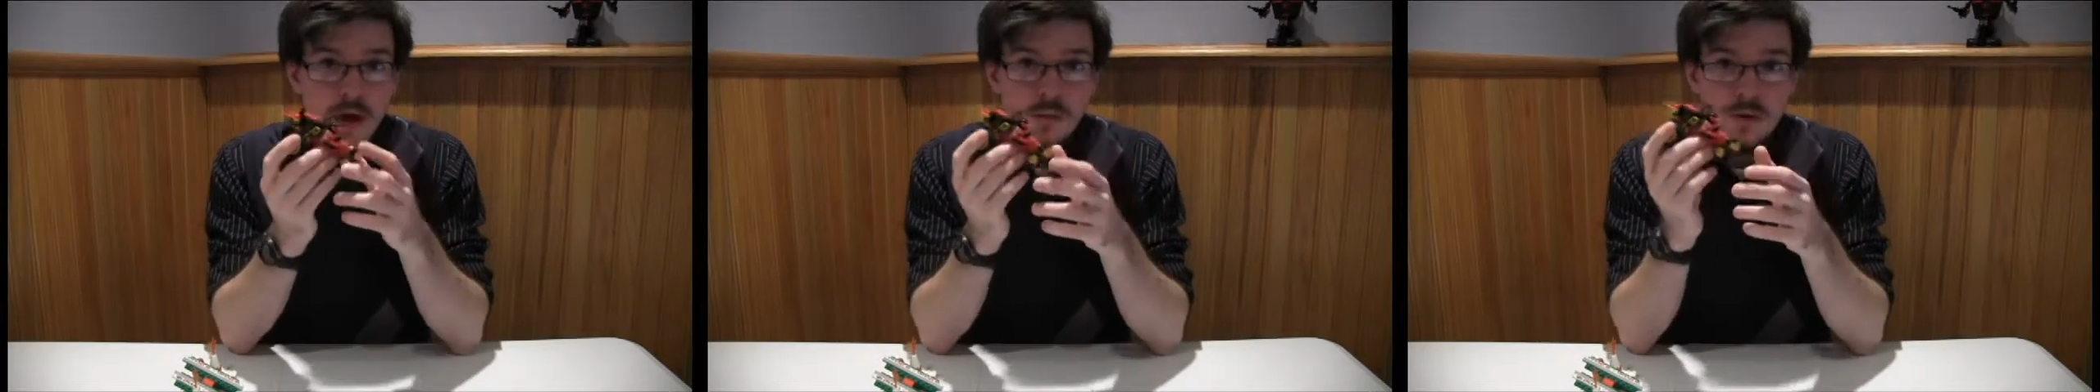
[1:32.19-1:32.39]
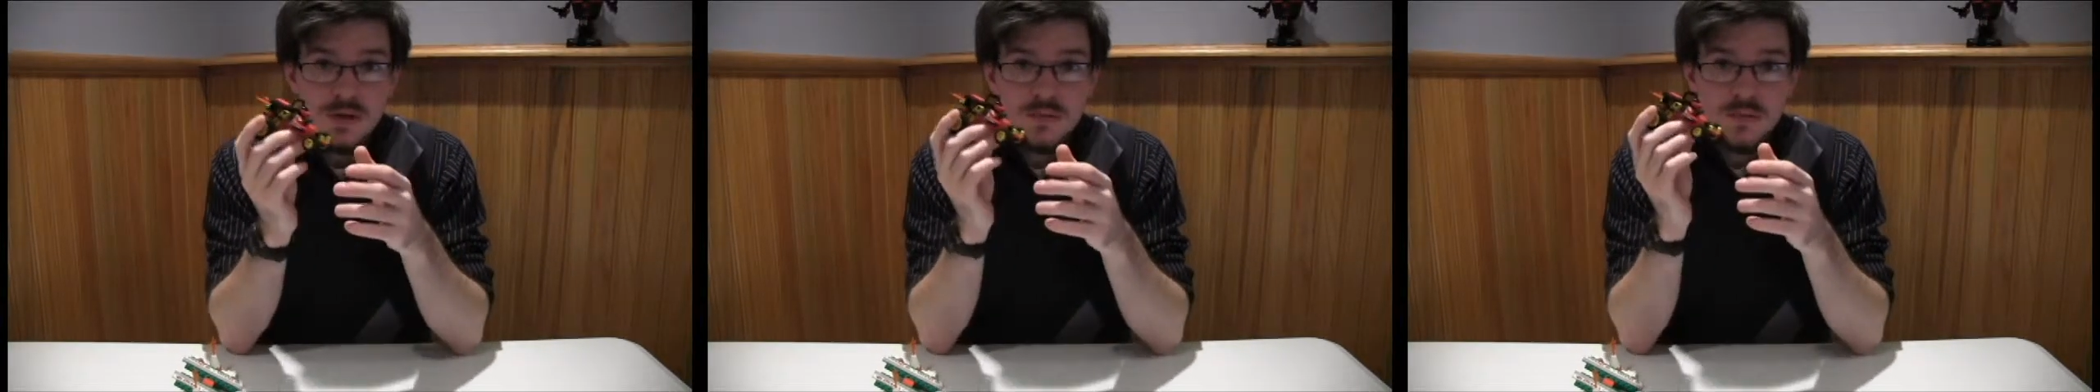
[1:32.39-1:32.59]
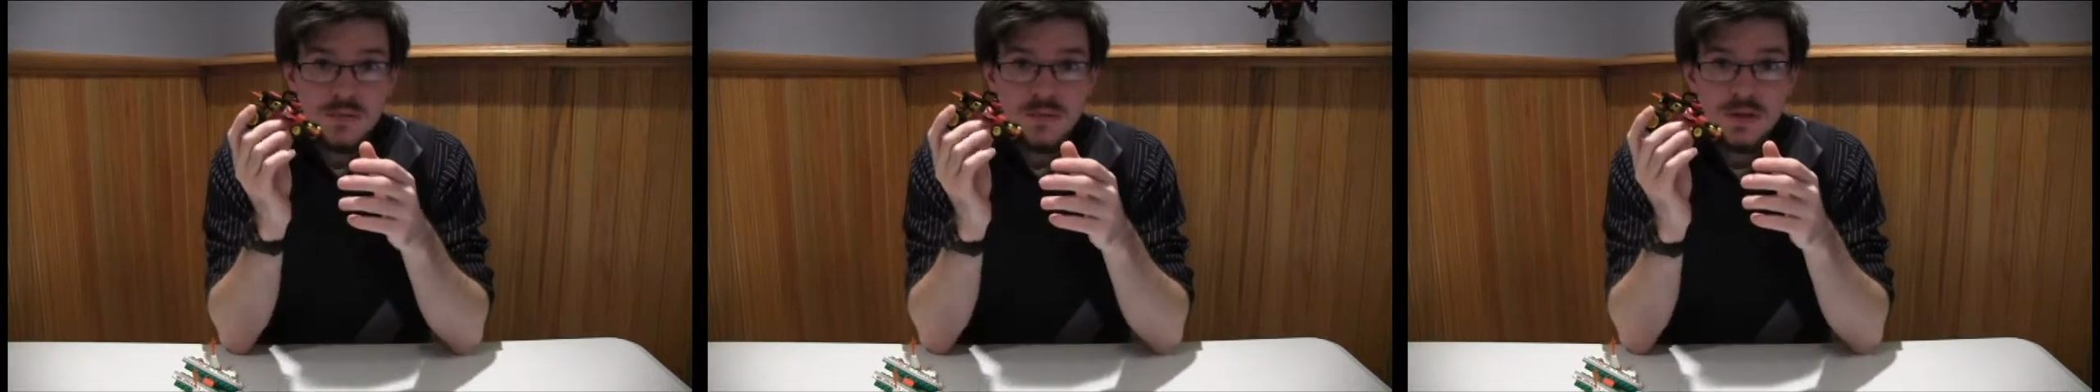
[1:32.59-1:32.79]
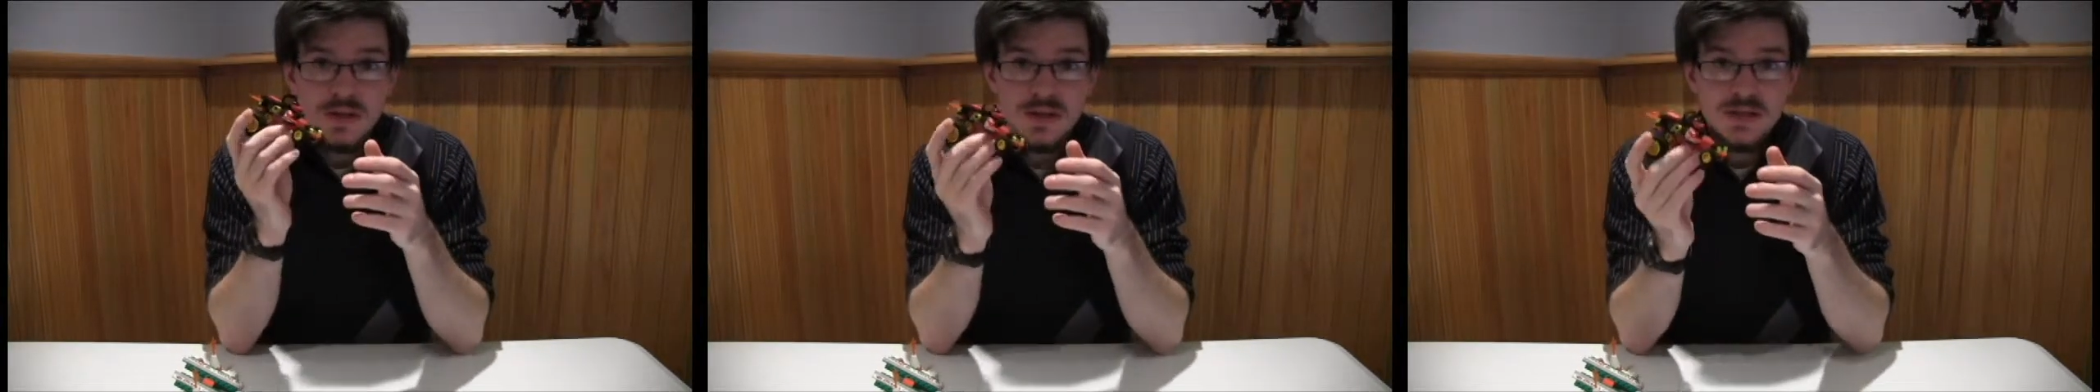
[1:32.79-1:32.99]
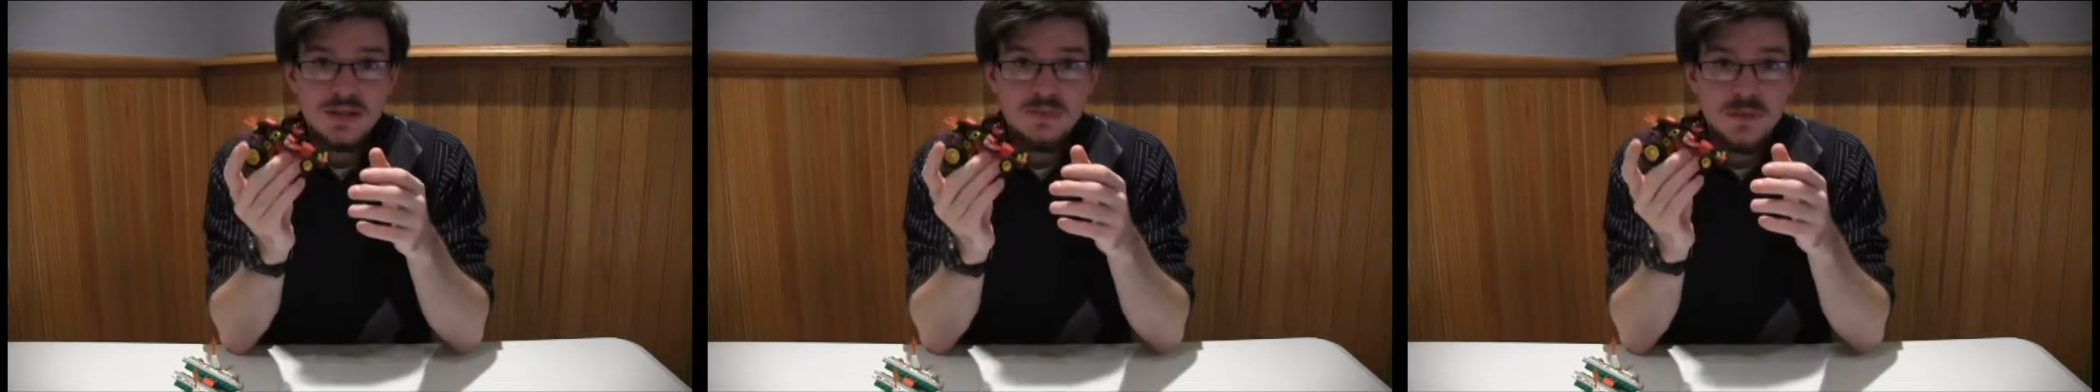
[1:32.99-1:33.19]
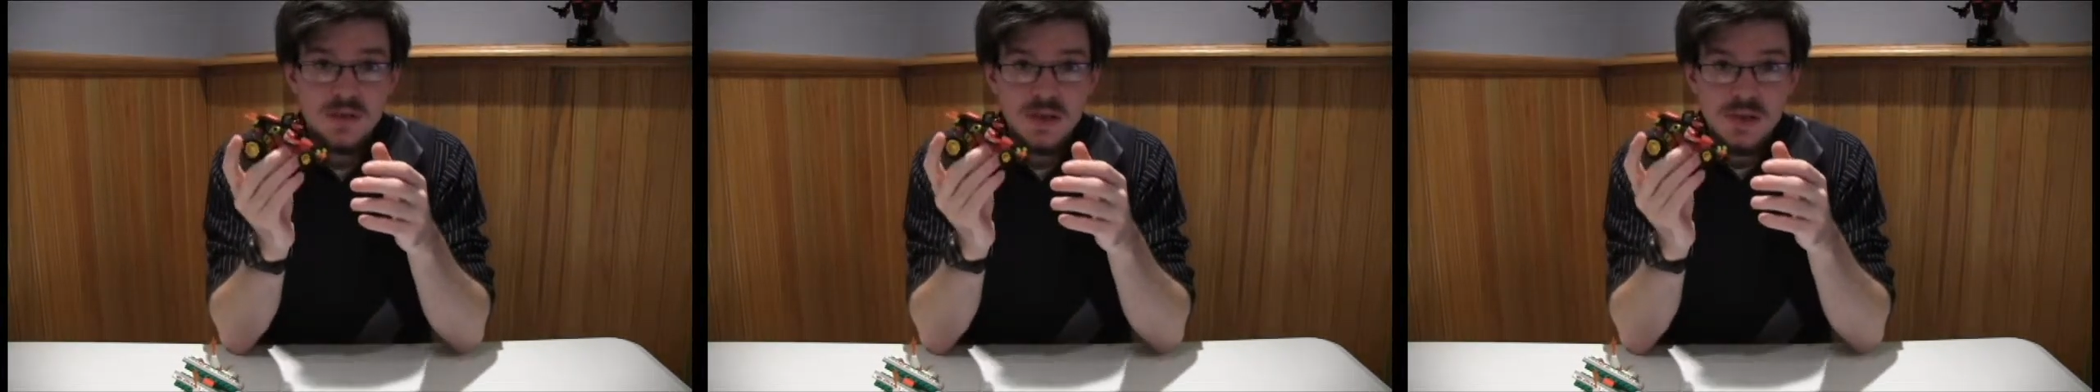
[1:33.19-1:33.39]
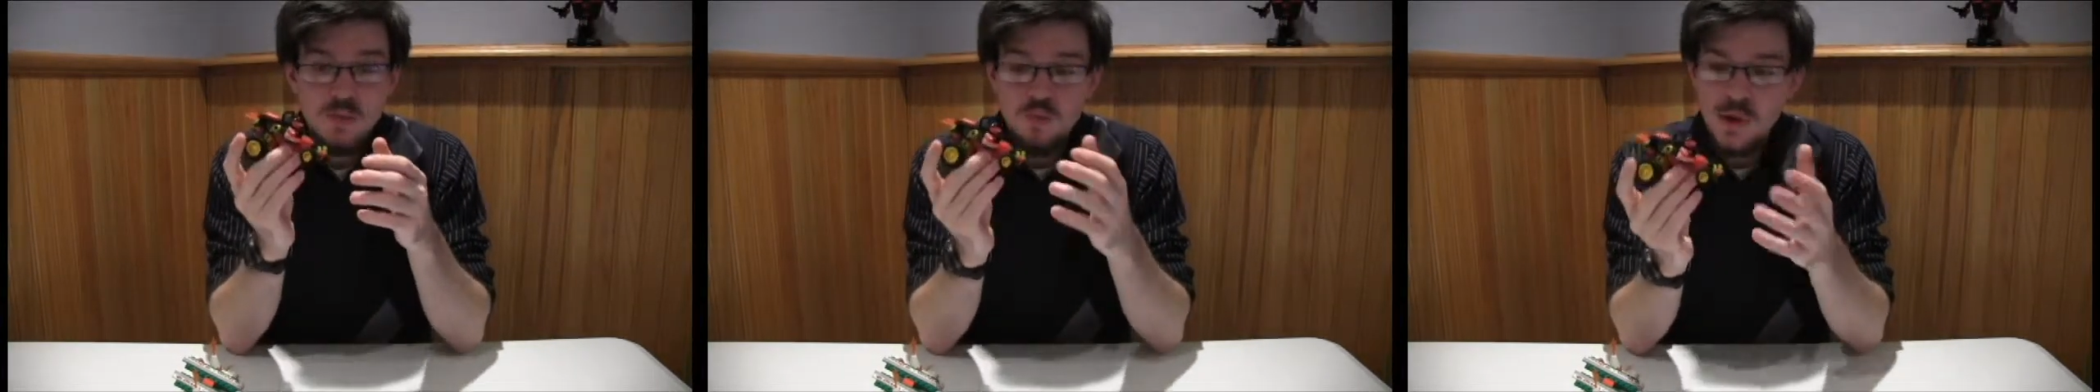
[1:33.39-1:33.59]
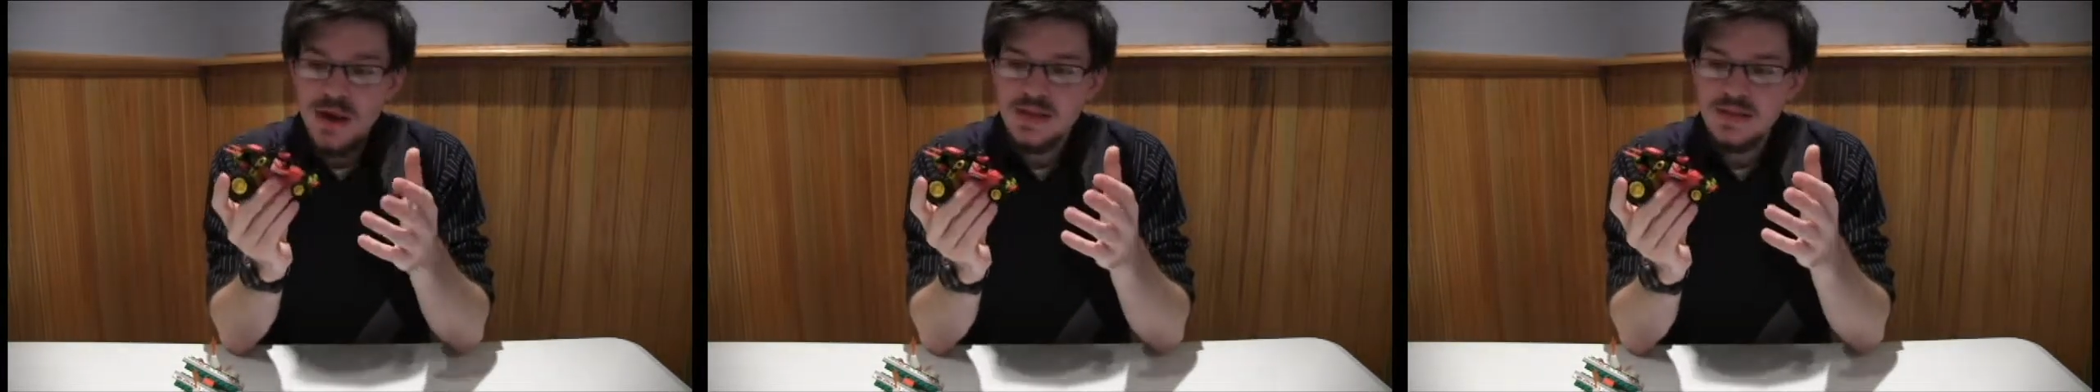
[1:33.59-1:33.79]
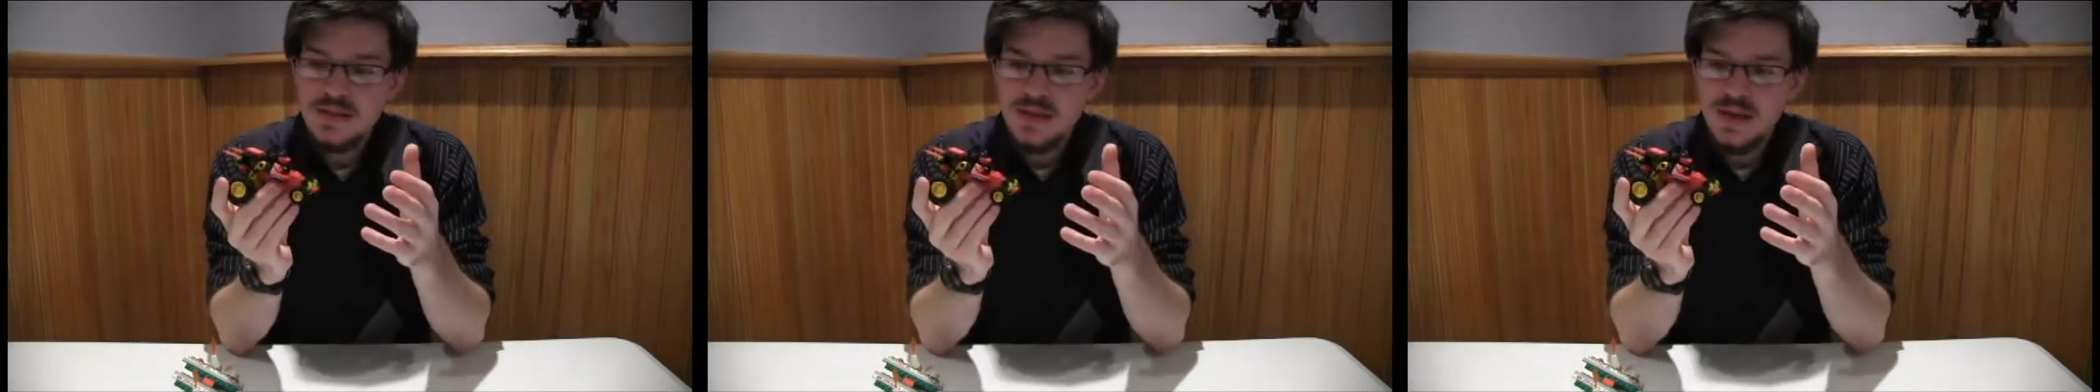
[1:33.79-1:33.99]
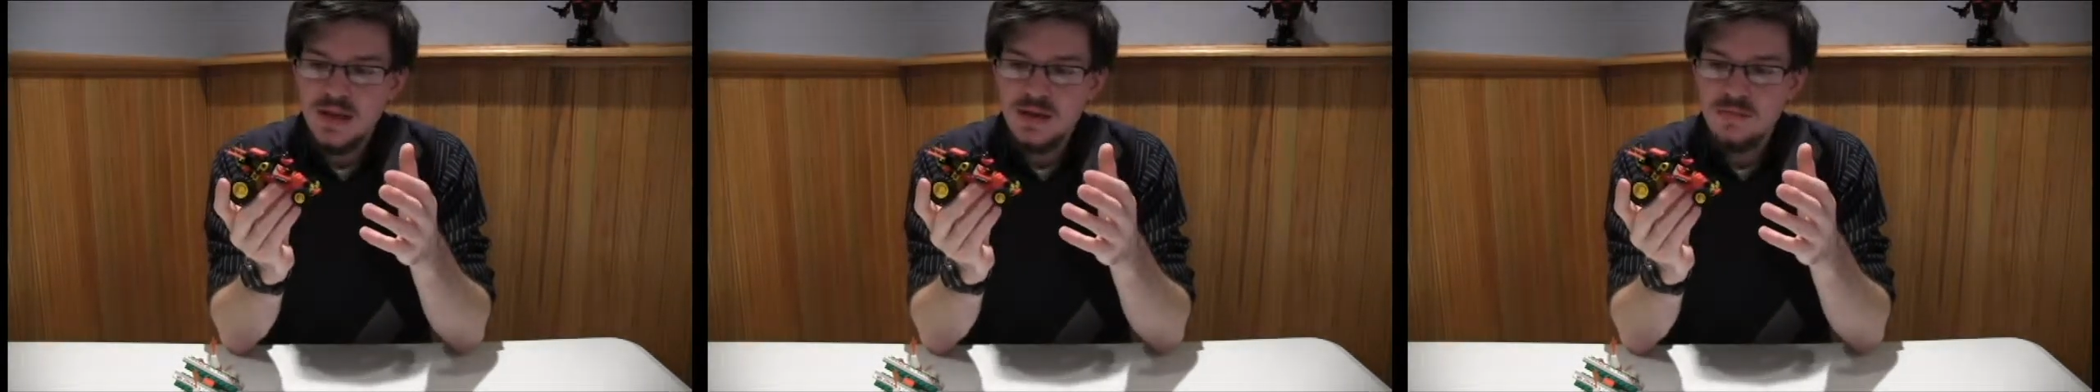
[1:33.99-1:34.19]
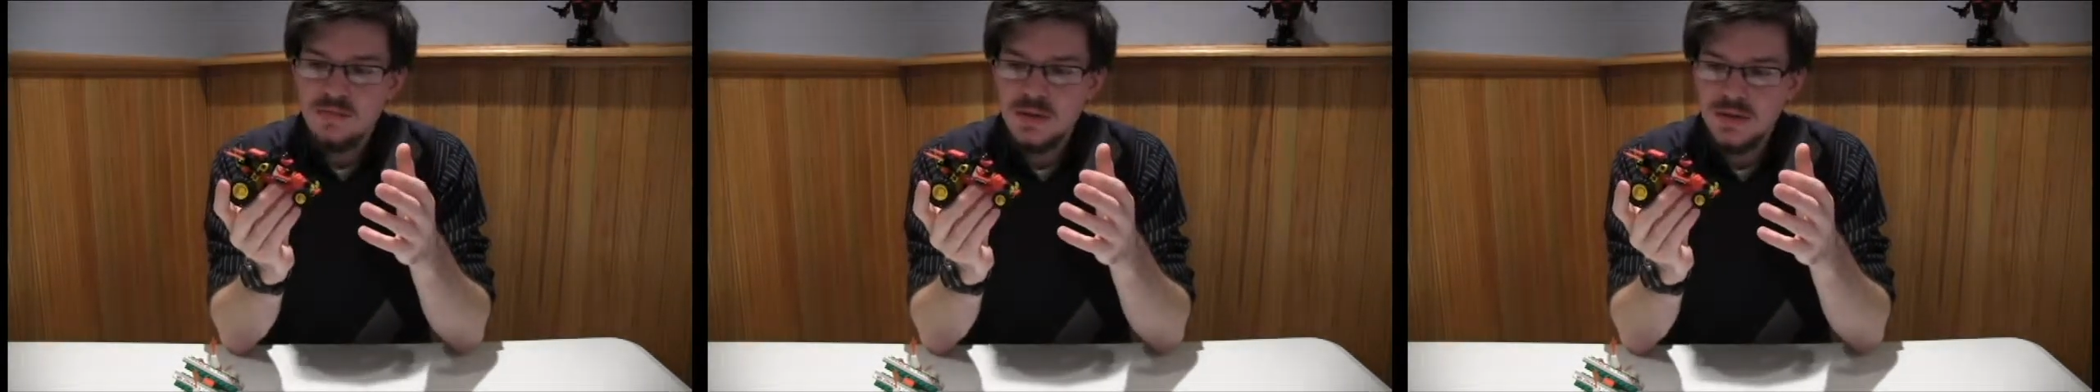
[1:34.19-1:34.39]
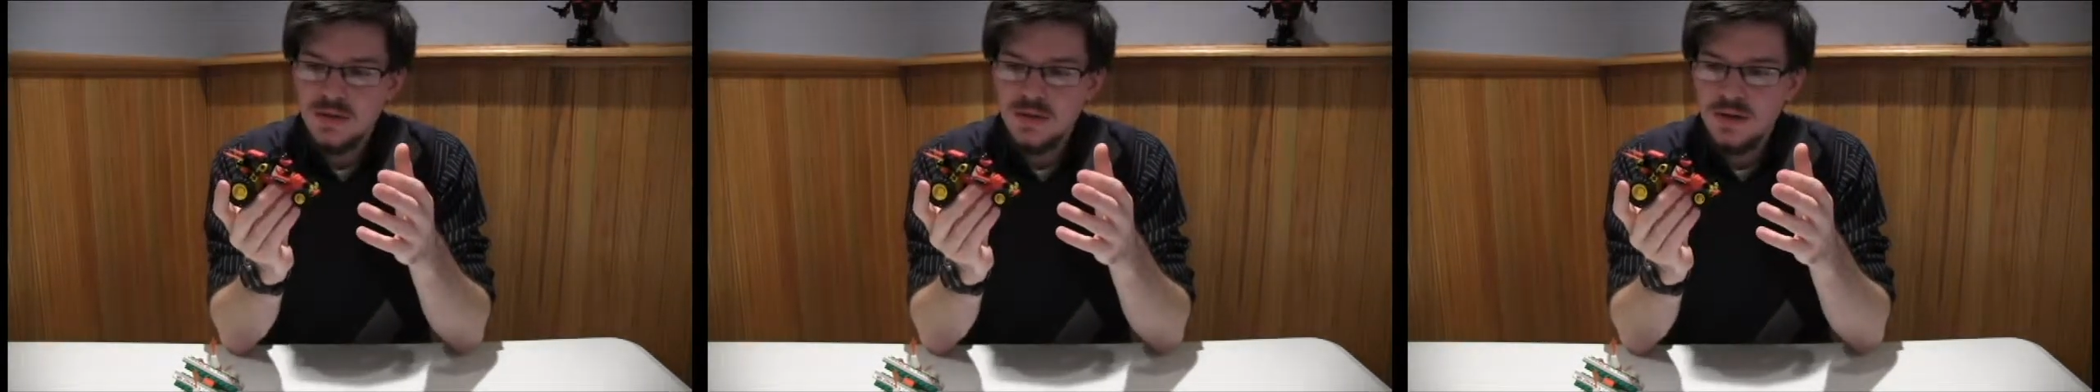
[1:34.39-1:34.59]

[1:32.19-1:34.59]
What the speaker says: which was released with the race theme,